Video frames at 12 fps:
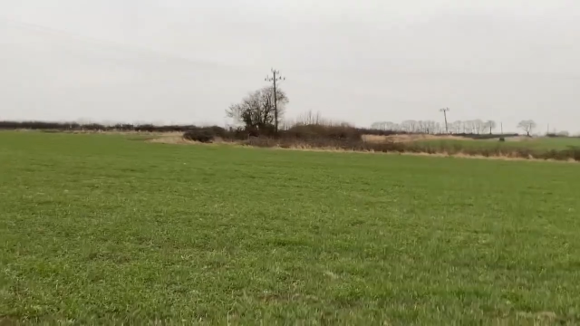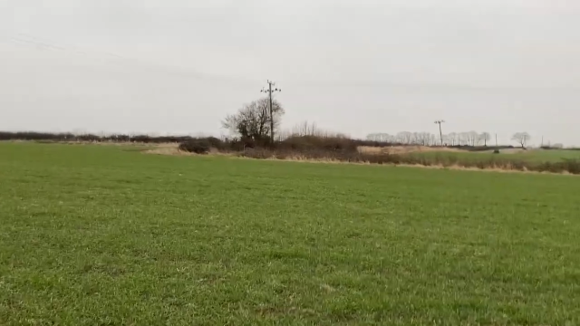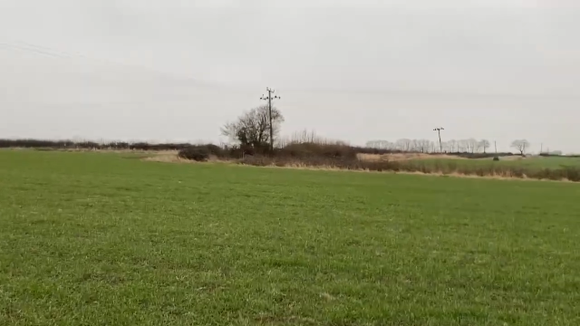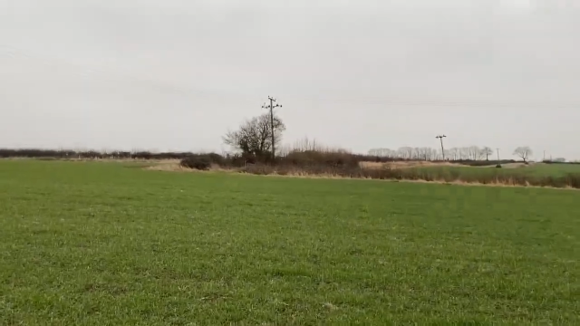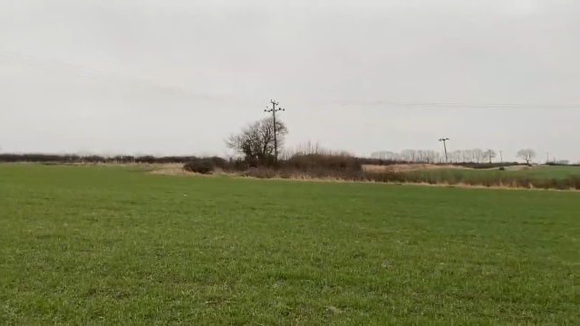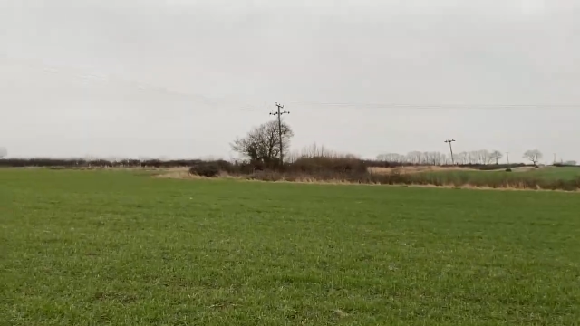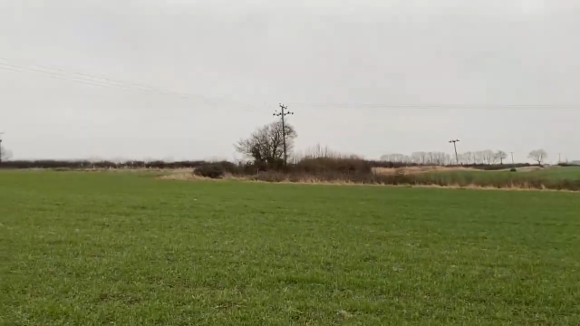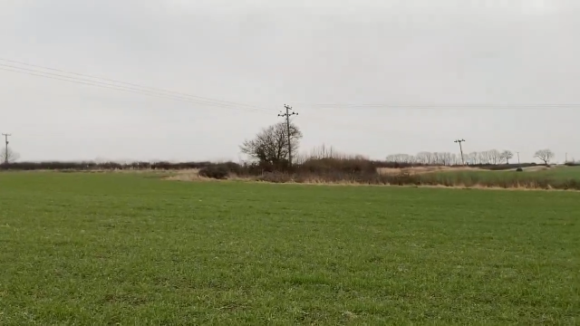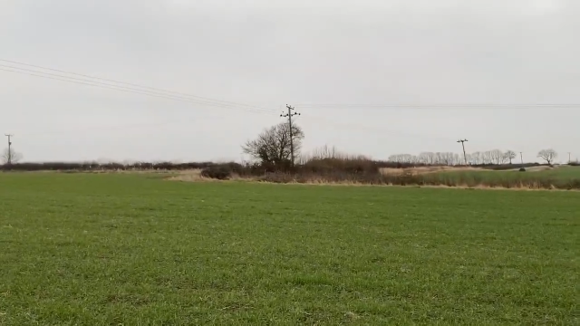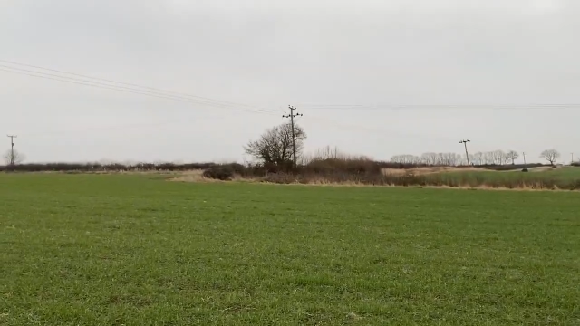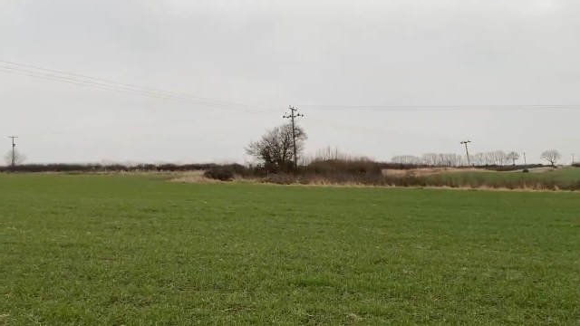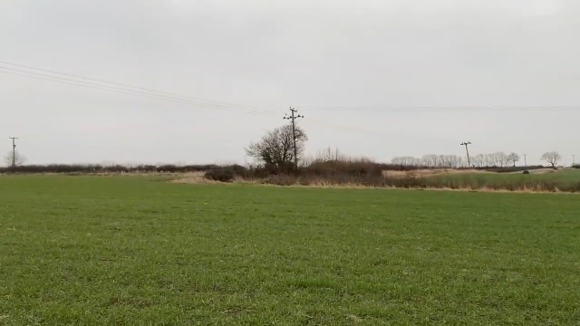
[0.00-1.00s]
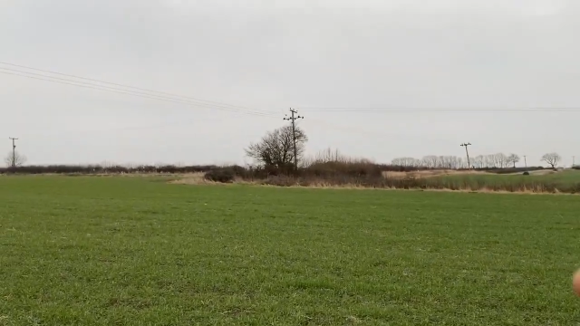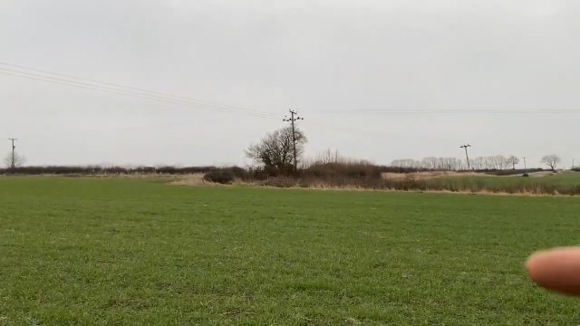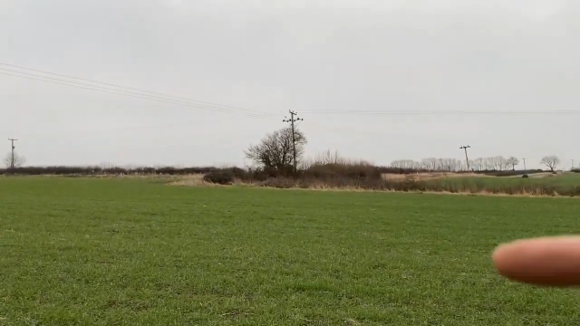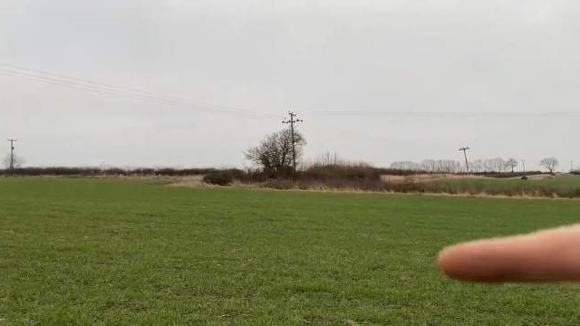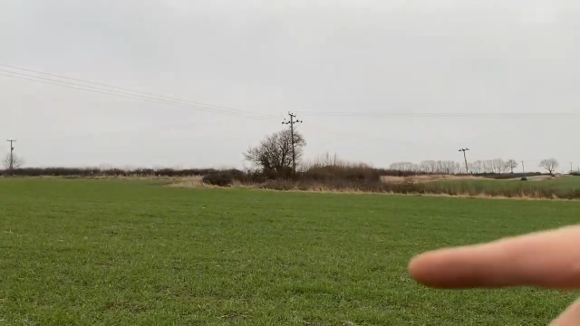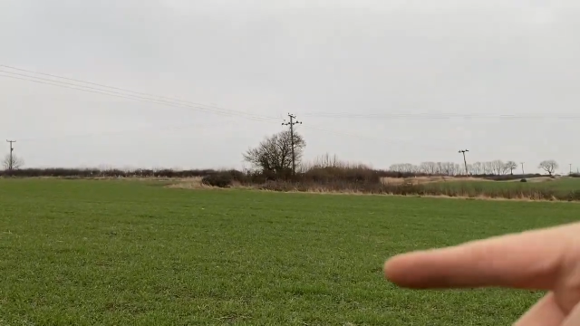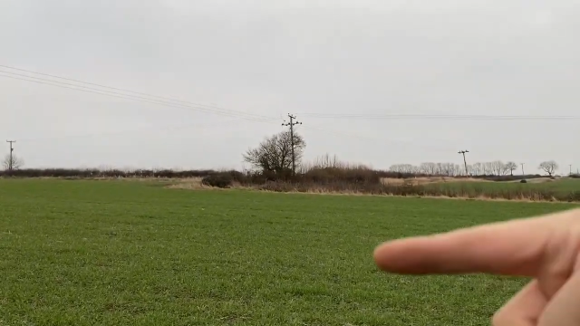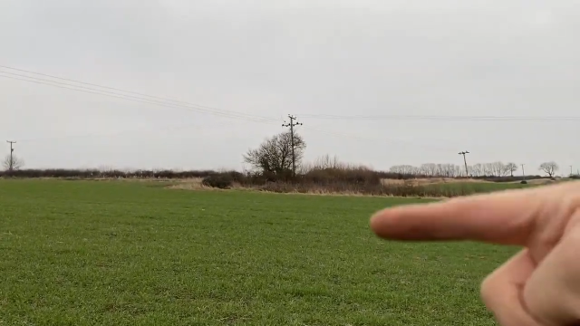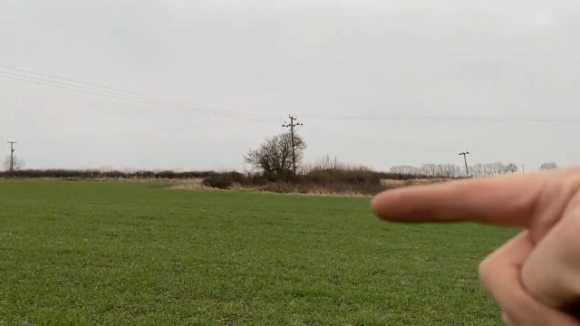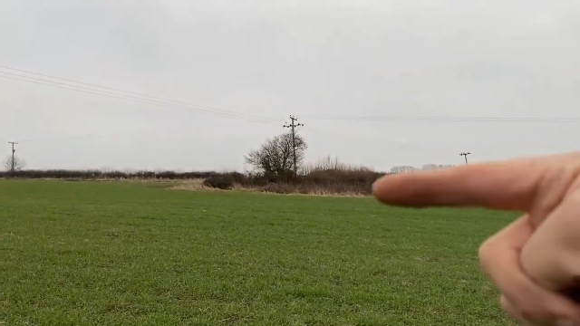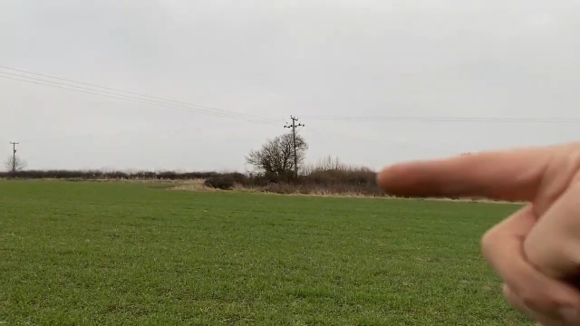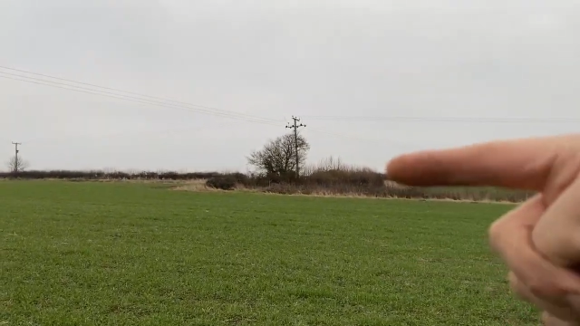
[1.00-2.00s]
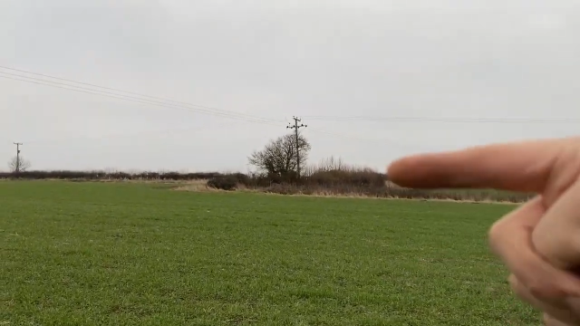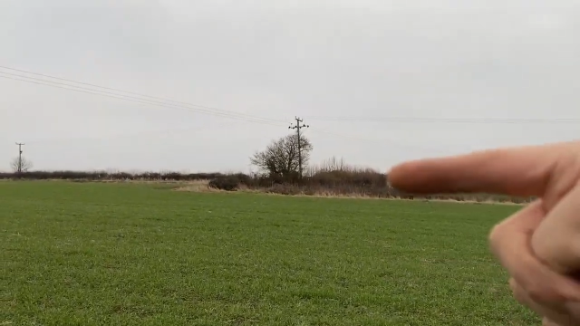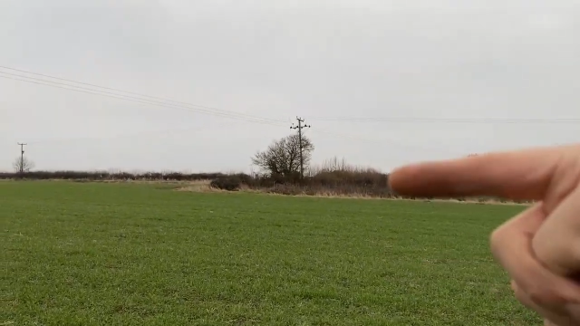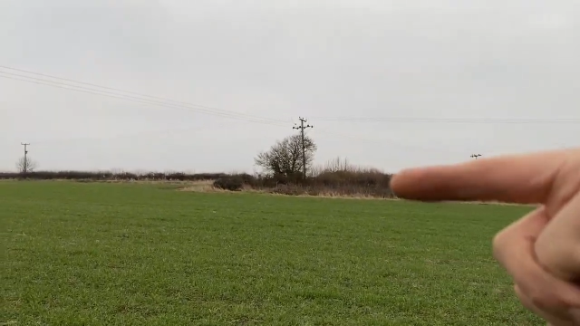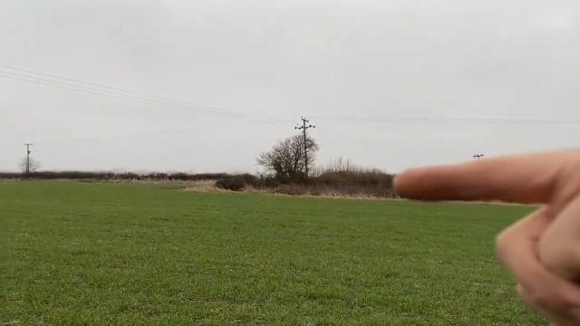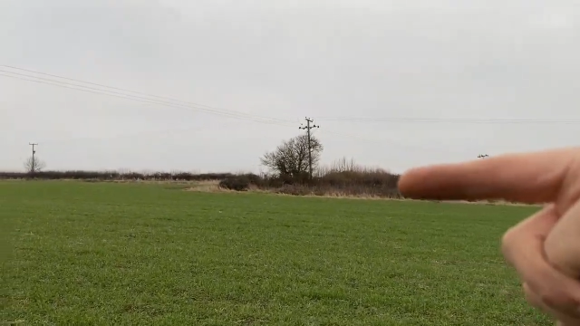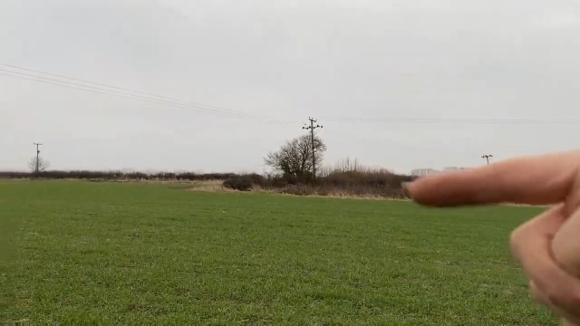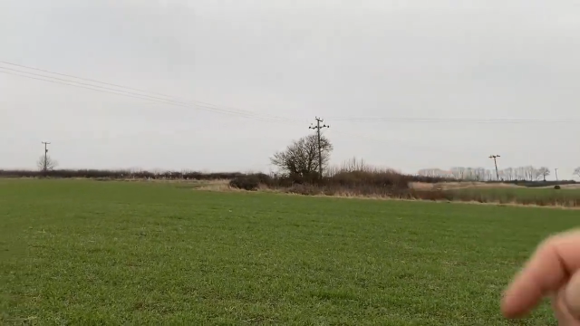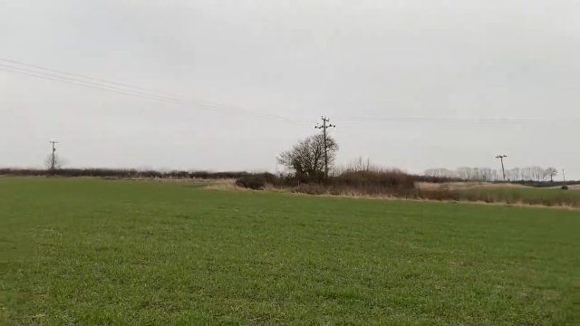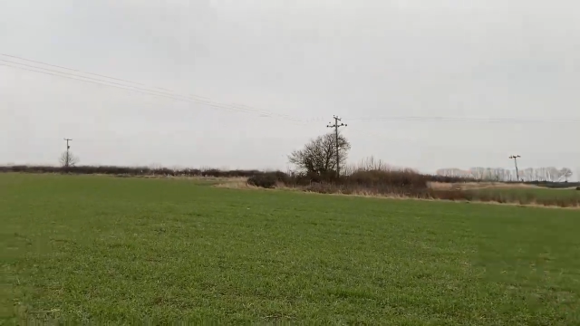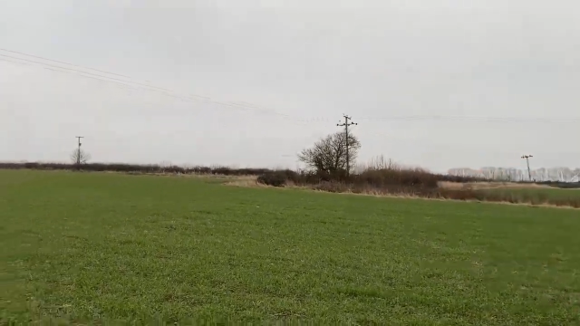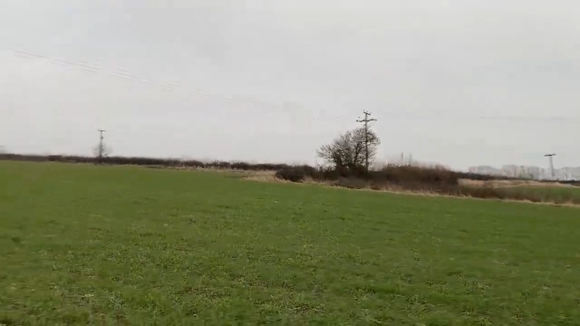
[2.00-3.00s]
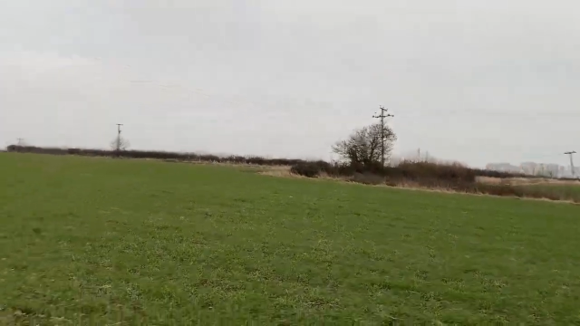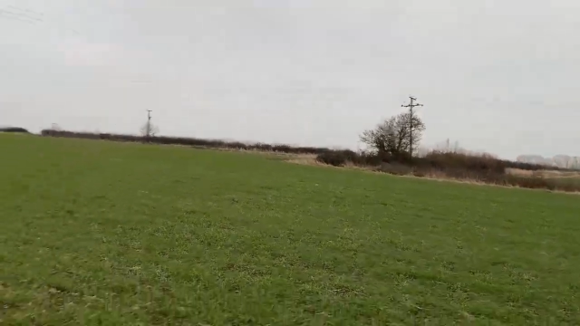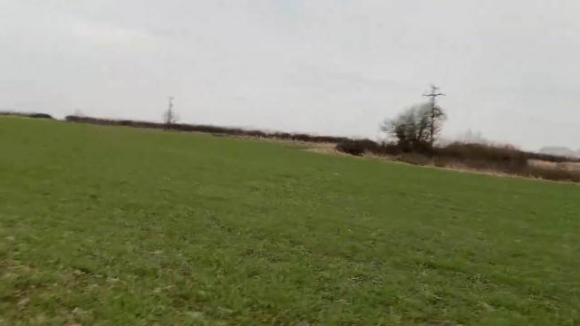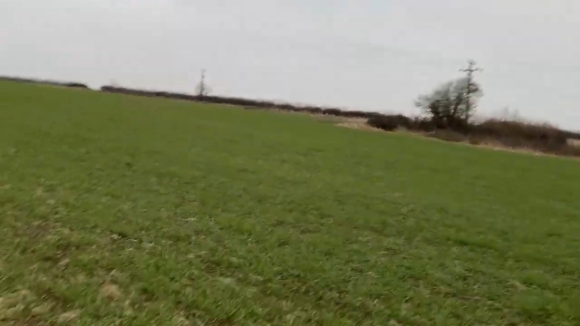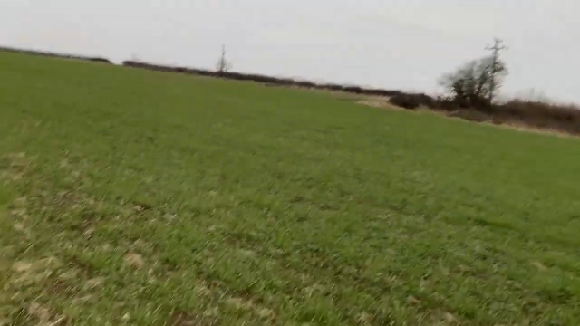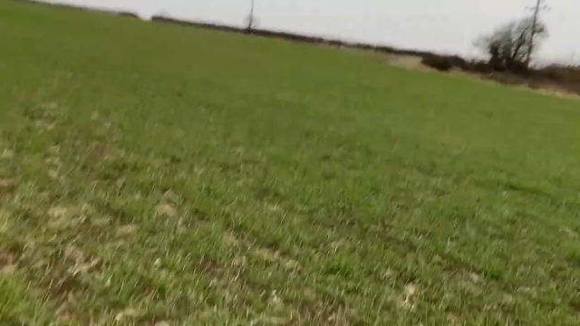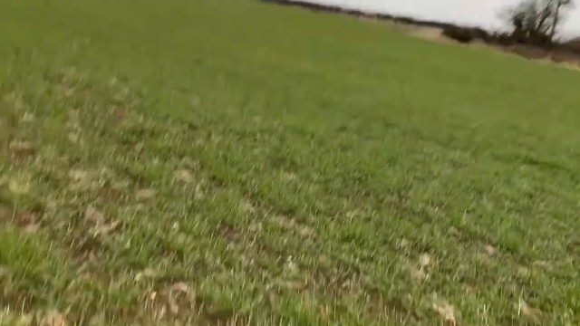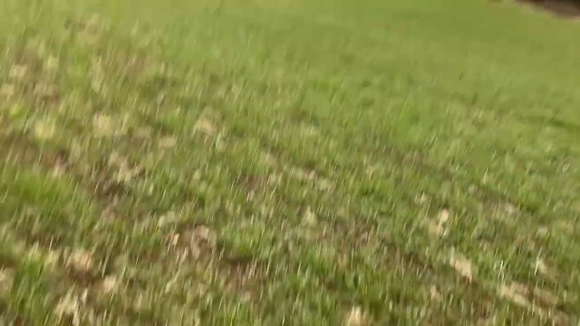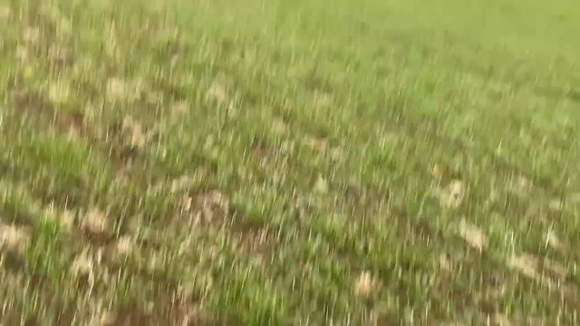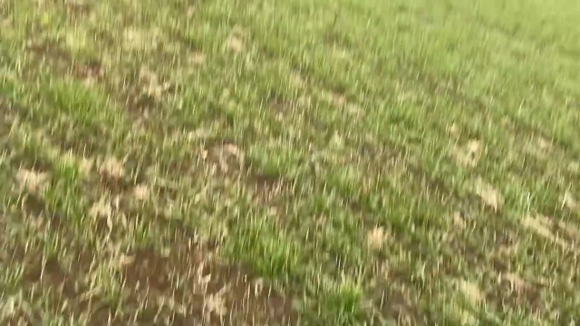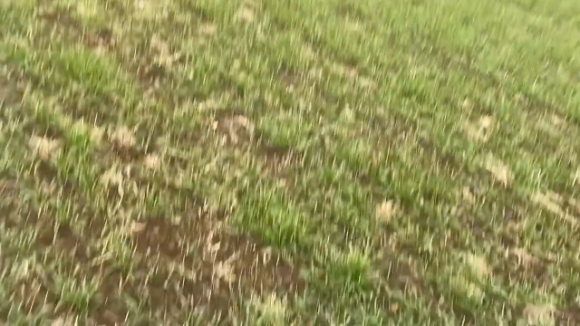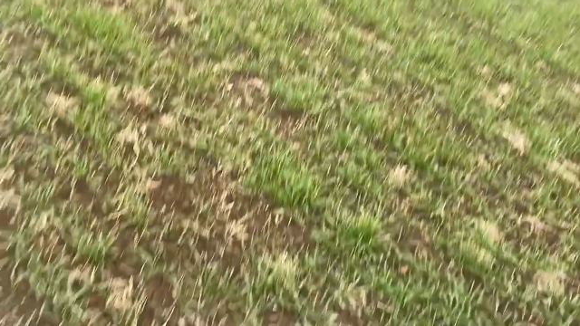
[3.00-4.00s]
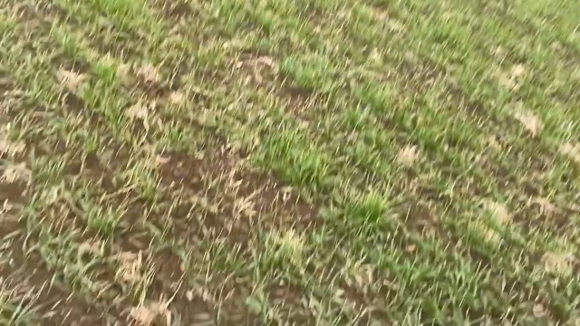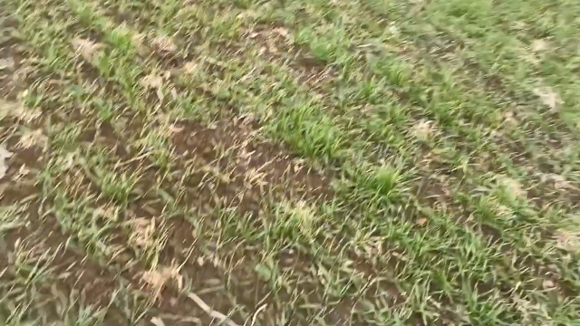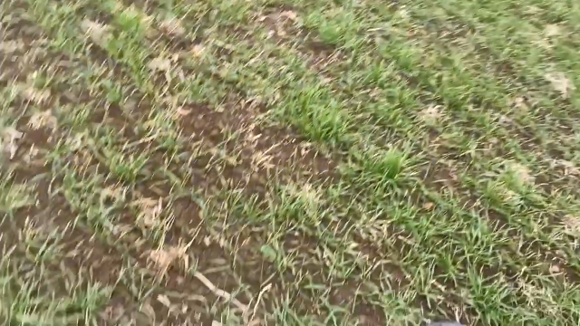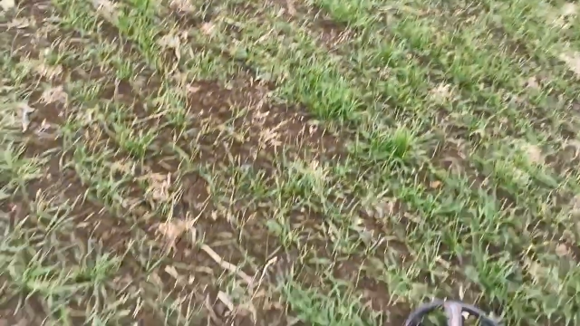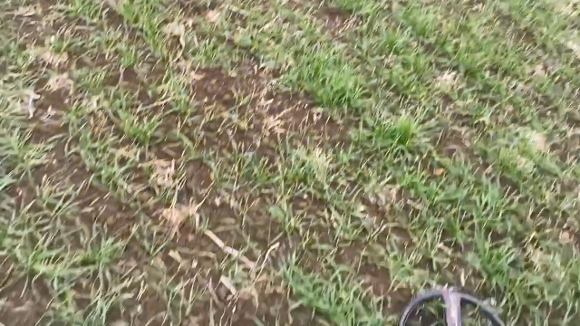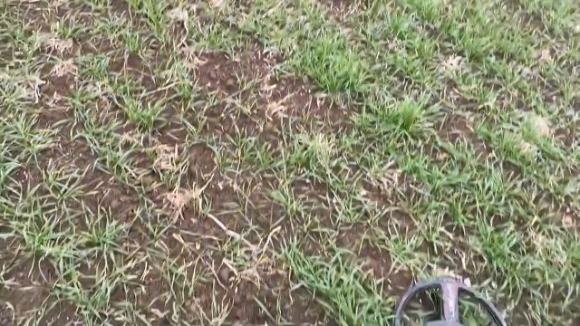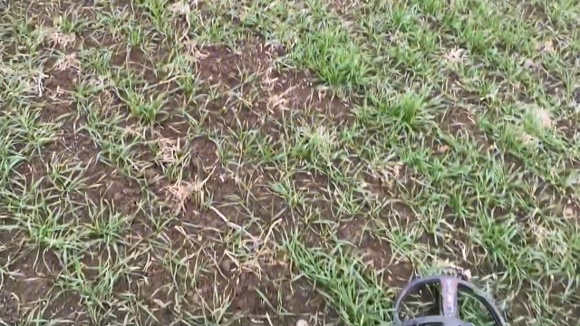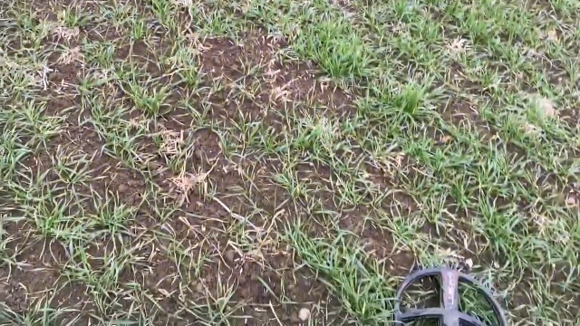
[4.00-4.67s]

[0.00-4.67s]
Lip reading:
(no speaker visible)